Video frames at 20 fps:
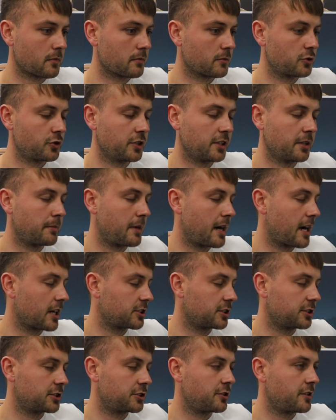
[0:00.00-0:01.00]
training
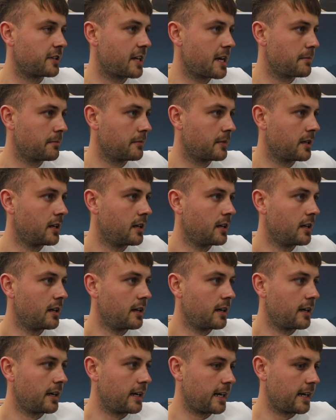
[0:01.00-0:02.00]
packages through them
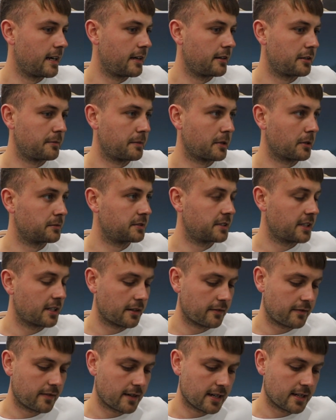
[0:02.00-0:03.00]
to become
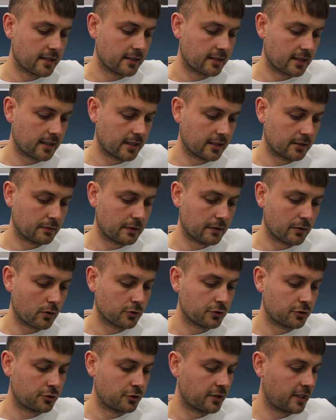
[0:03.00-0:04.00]
certified, and we
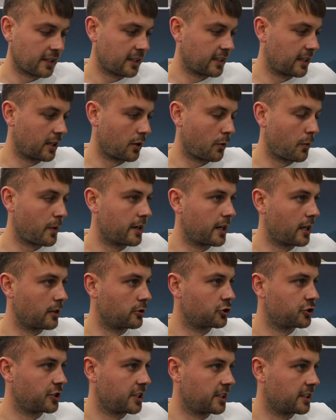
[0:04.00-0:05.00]
also do like kind of
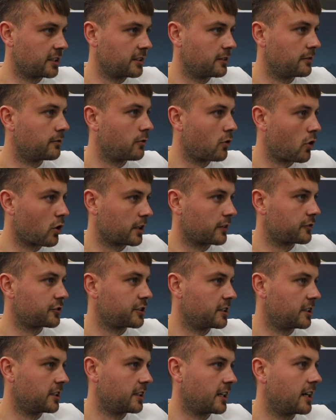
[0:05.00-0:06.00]
warehouse training and forklift
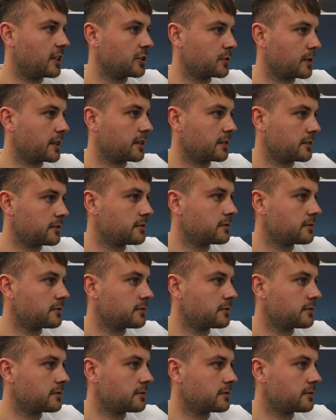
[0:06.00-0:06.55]
training and that as well.